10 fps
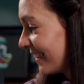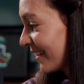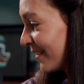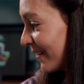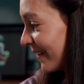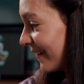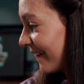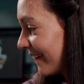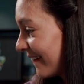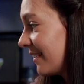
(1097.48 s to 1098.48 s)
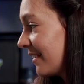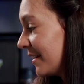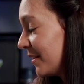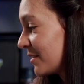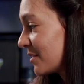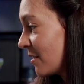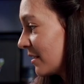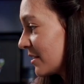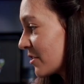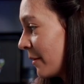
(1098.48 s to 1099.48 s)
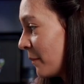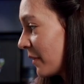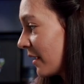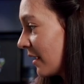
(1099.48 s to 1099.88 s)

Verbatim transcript: Aiko, do you want to go on a trip?